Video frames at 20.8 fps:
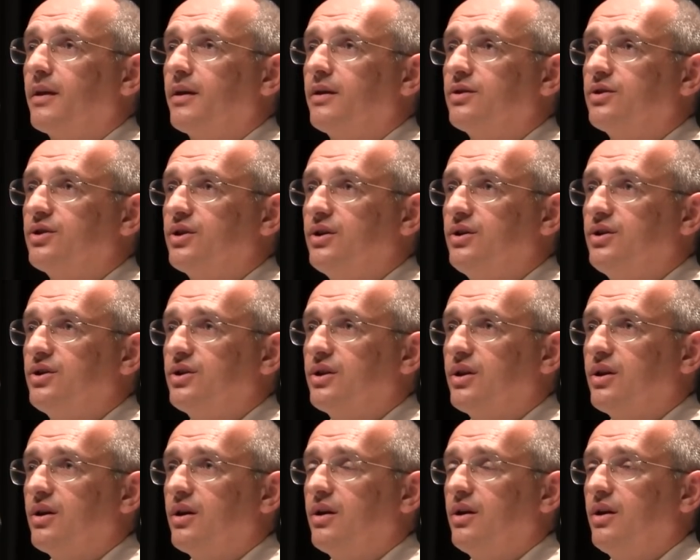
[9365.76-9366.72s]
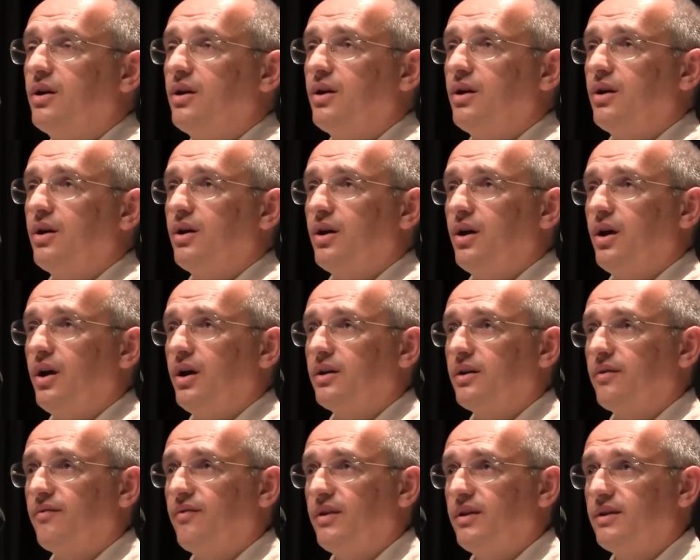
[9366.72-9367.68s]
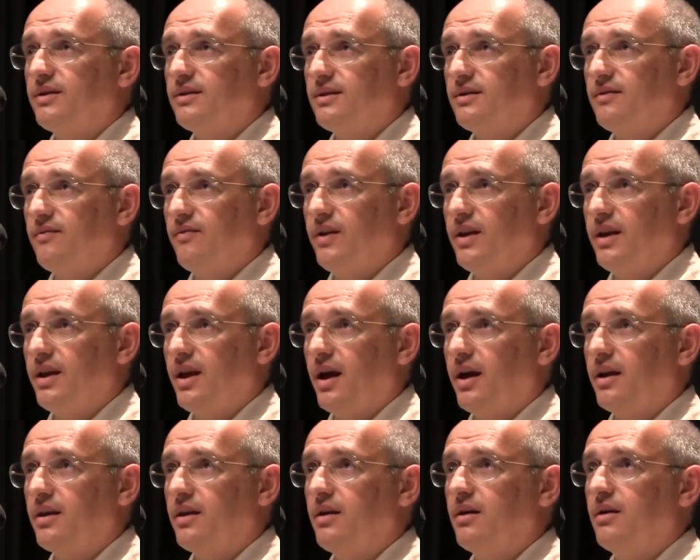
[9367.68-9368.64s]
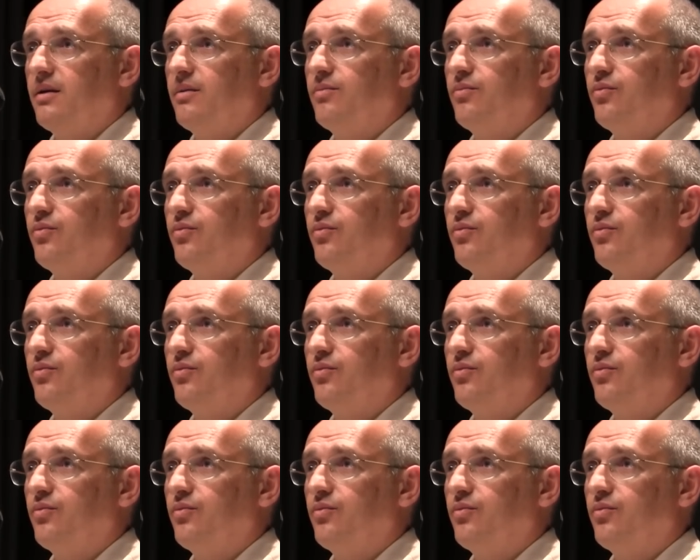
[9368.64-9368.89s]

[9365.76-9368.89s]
the shortcomings of his close person,